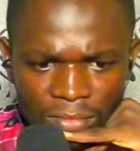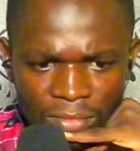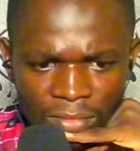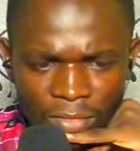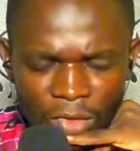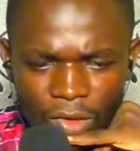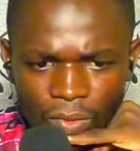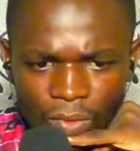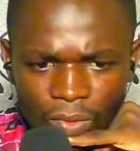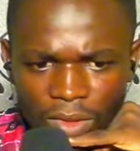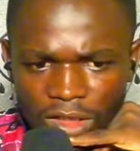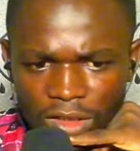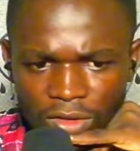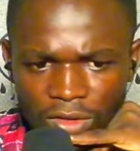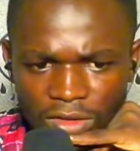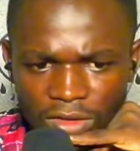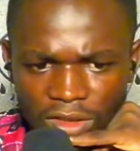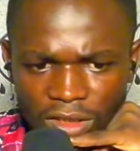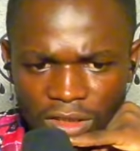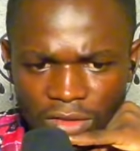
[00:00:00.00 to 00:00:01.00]
When the
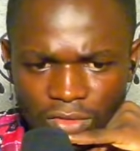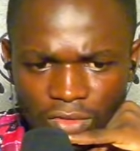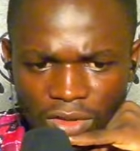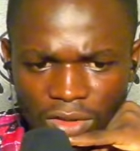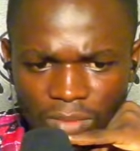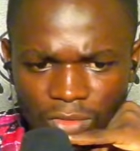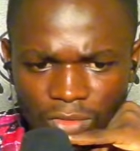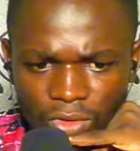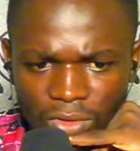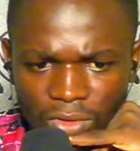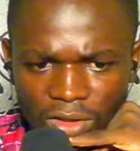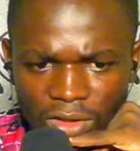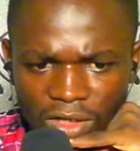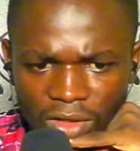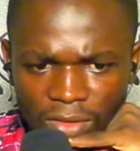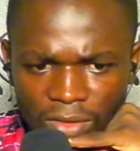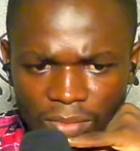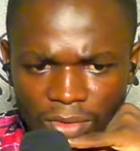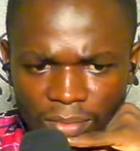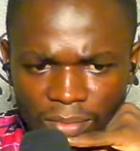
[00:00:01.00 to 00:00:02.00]
dust settles, I'm no longer
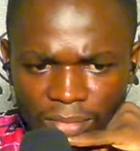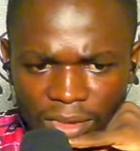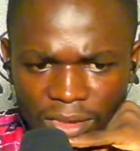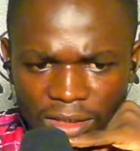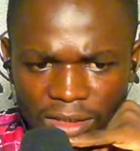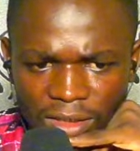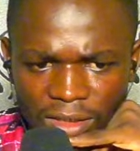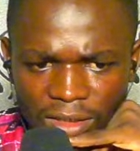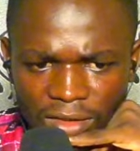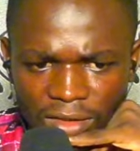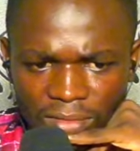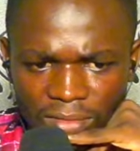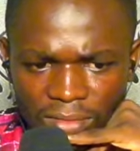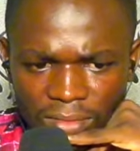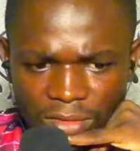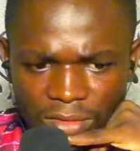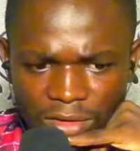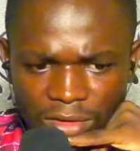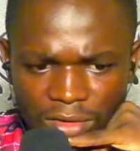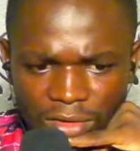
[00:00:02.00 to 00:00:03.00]
up a pawn,
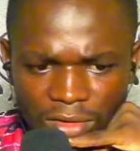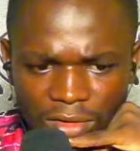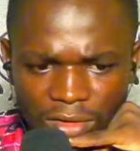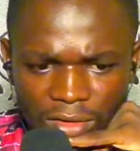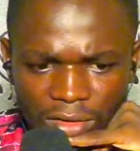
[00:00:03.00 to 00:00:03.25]
but I